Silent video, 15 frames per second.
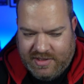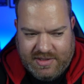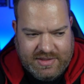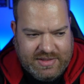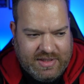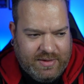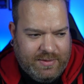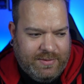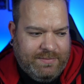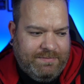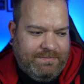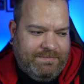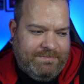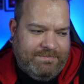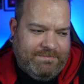So
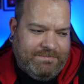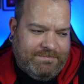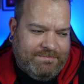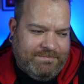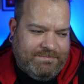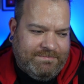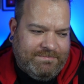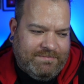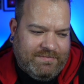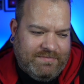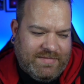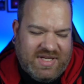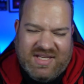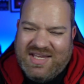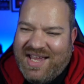
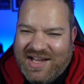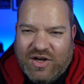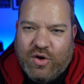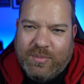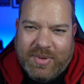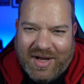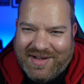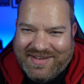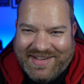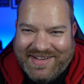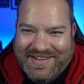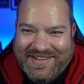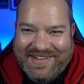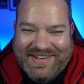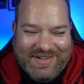yeah, it could be
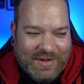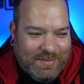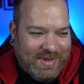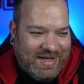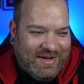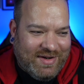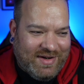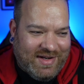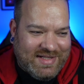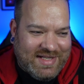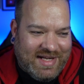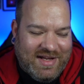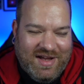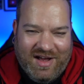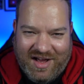It could be a good
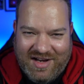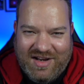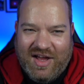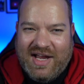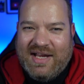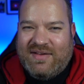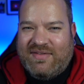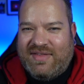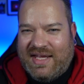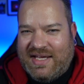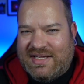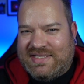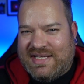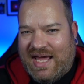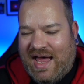idea. I like
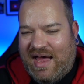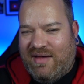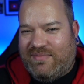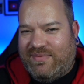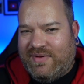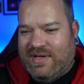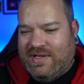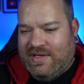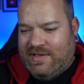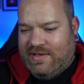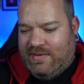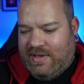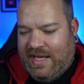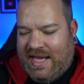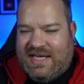things that have
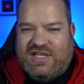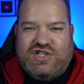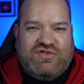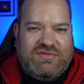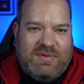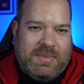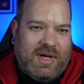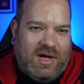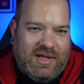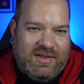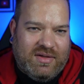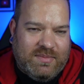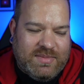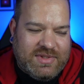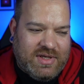history behind
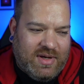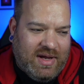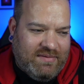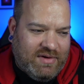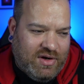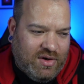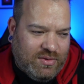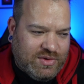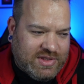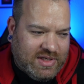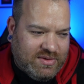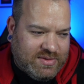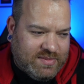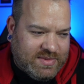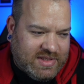them, so having an old
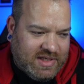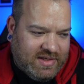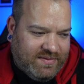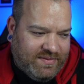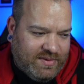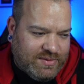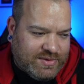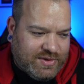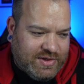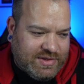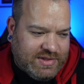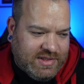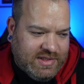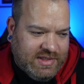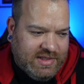channel sometimes feels
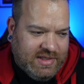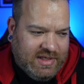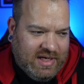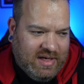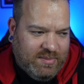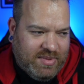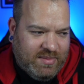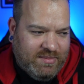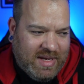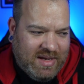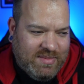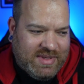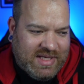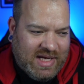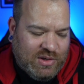good, but
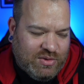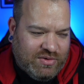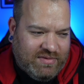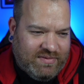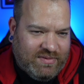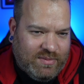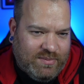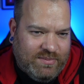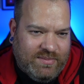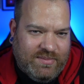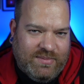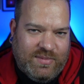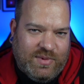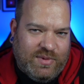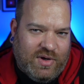maybe the algorithm
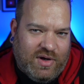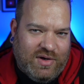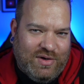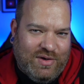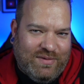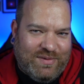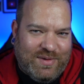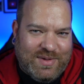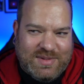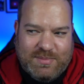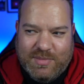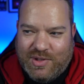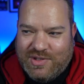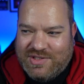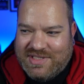will not love you as
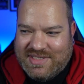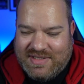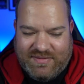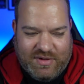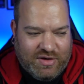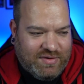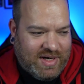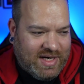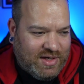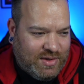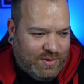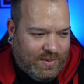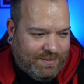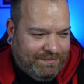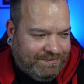much as if you create a
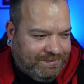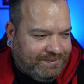new one.